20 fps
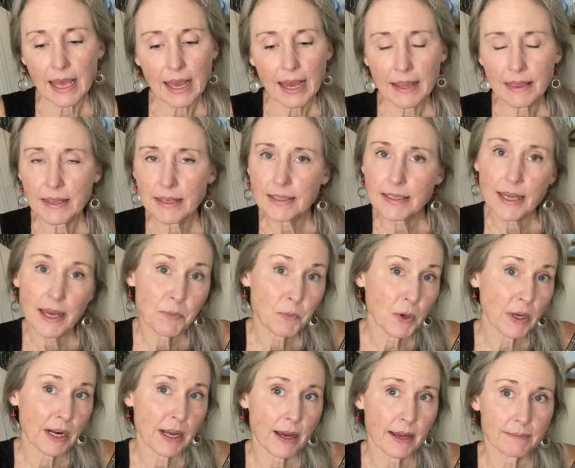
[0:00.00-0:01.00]
then time
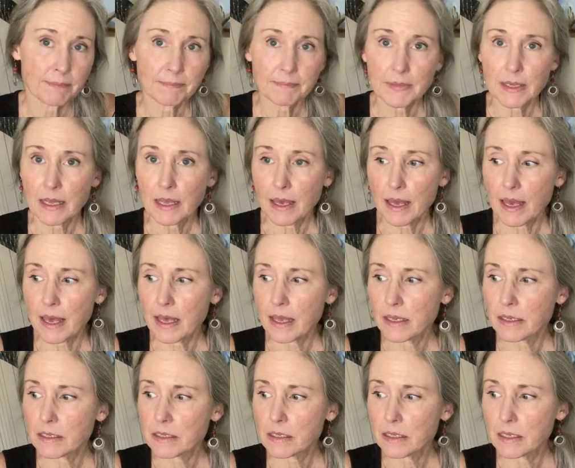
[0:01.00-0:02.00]
went on.
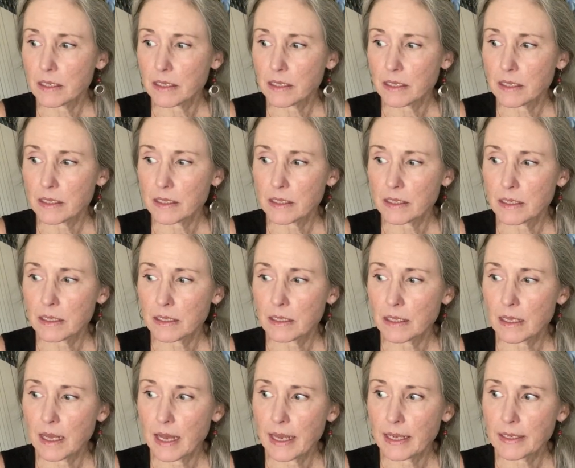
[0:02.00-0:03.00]
And
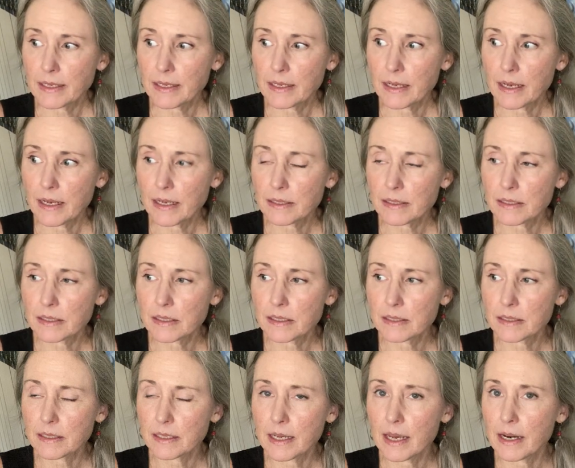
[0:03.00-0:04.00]
I guess
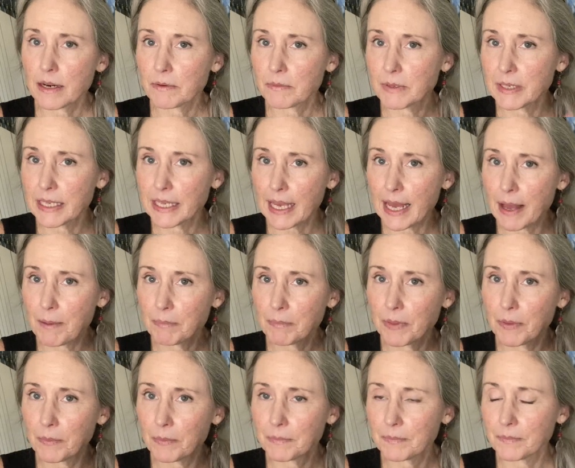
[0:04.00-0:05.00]
just to kind of recap
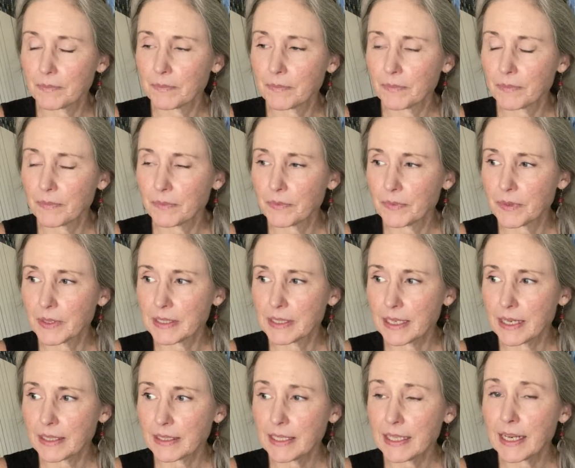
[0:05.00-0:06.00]
the
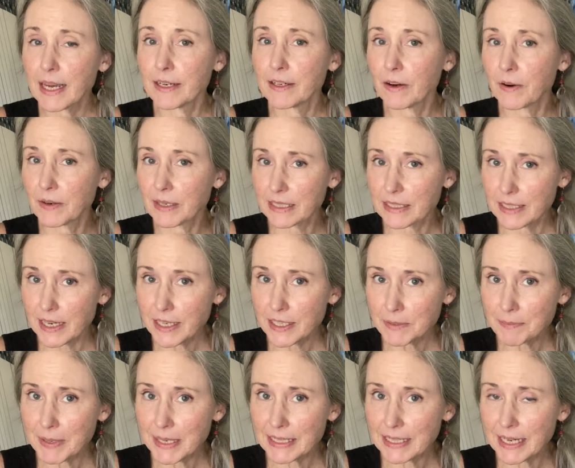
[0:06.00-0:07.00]
technique, I'd already
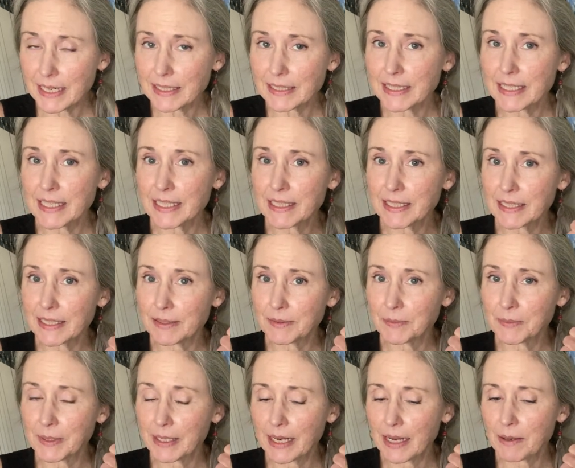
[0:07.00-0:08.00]
changed my technique
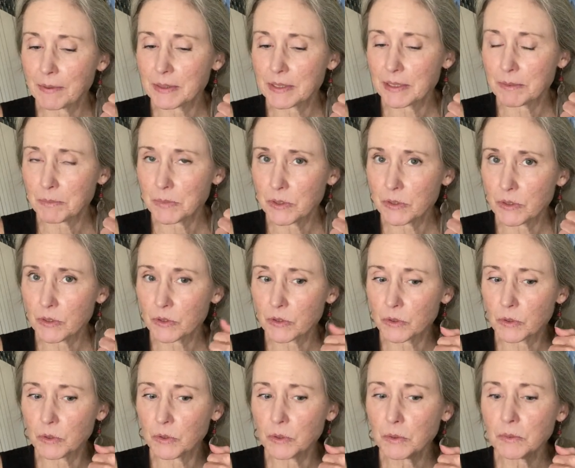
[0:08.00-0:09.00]
when I was in music
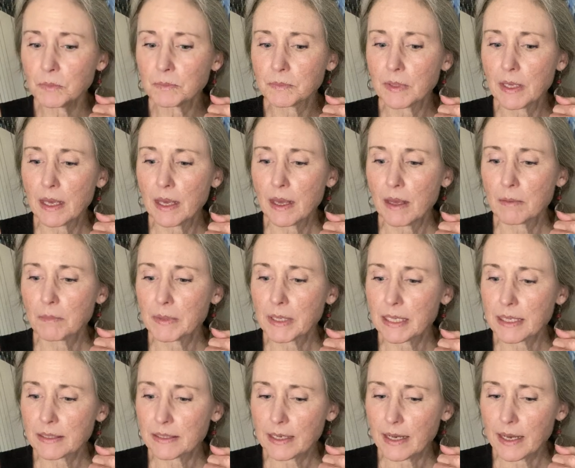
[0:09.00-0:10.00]
school
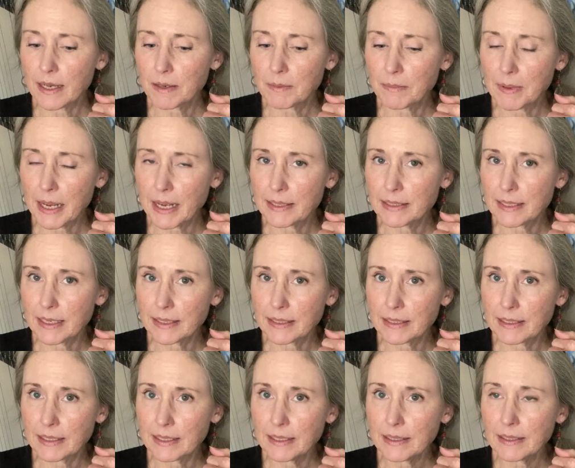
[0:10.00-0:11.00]
because I had a bad
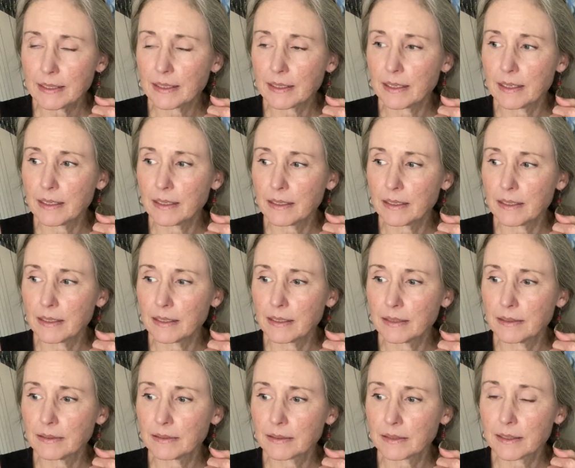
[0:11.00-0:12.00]
technique,
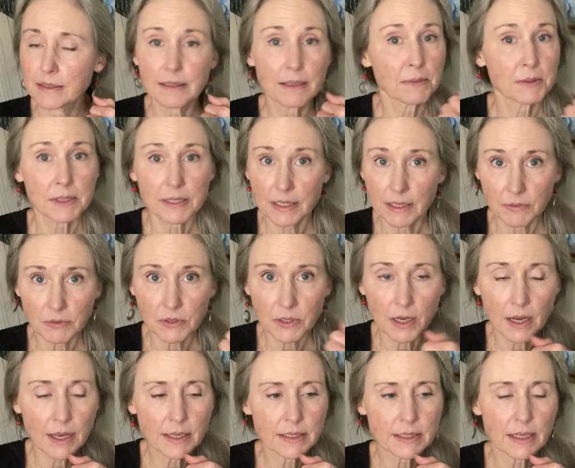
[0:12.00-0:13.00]
because I was
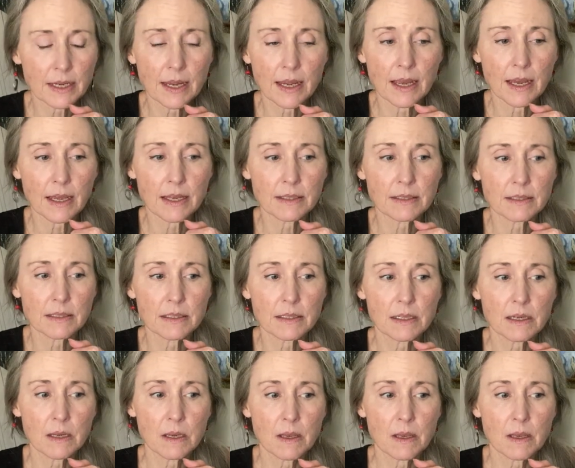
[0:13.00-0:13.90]
self-taught, and